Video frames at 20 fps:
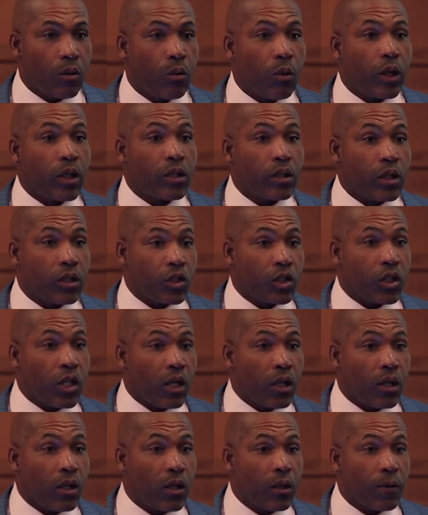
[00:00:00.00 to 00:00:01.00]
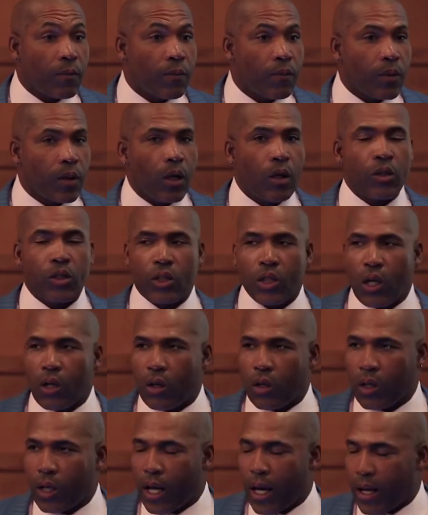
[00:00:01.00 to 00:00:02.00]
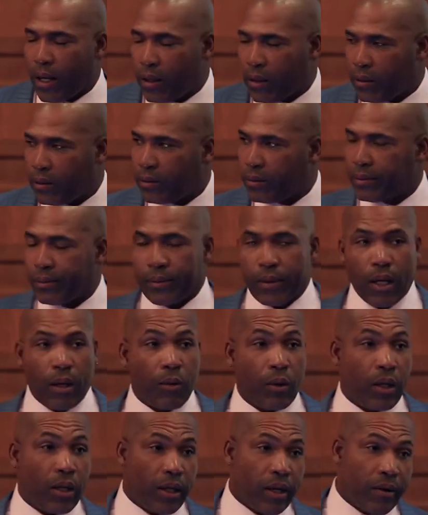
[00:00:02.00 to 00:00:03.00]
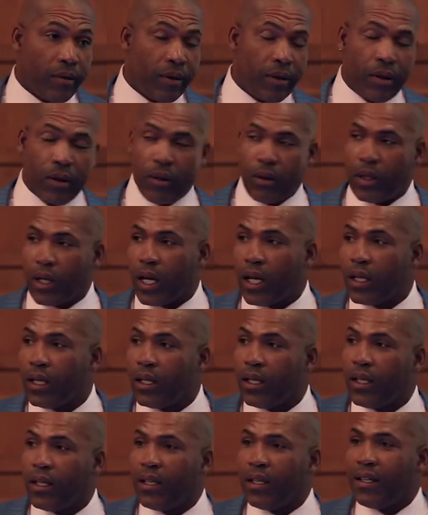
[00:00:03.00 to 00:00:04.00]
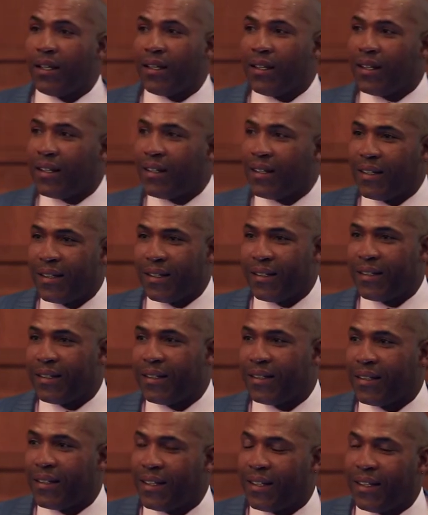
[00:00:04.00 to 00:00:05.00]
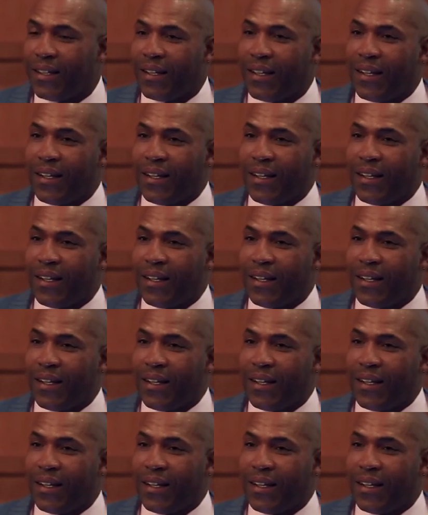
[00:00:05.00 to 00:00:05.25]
What is the sh a shuttlecock? I would have never known that.